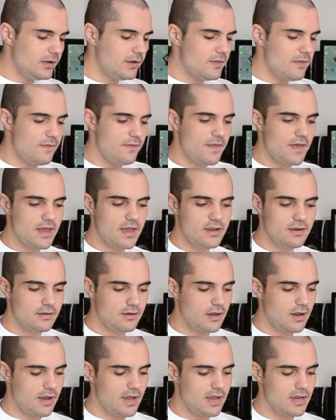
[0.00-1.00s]

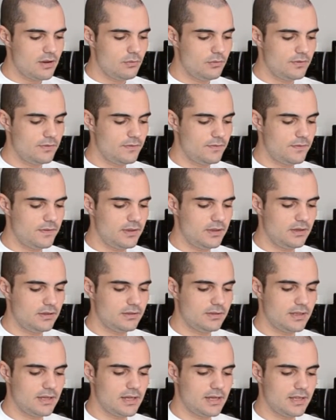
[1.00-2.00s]
then I would
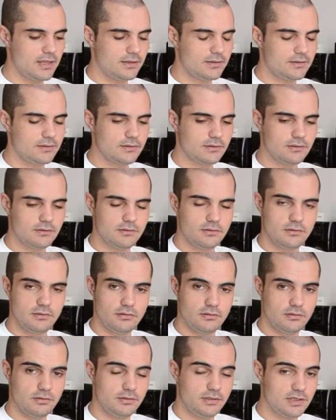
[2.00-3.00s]
think that
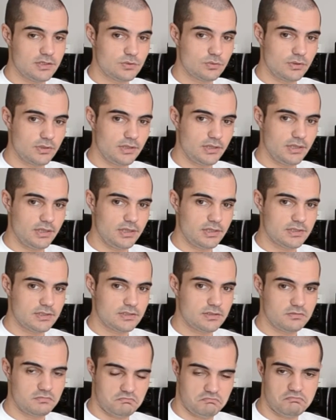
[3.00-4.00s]
this one
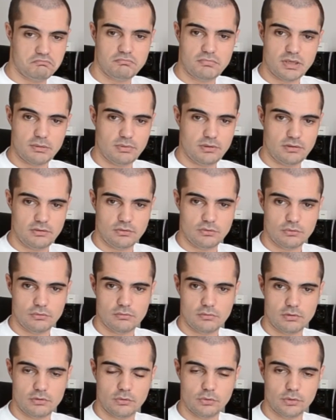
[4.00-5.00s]
is maybe, you know,
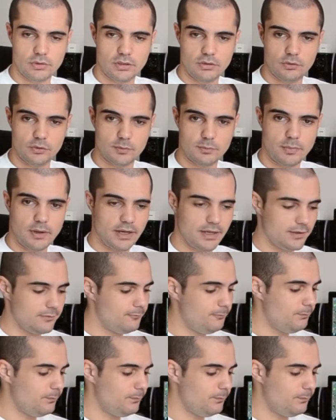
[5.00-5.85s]
a good buy.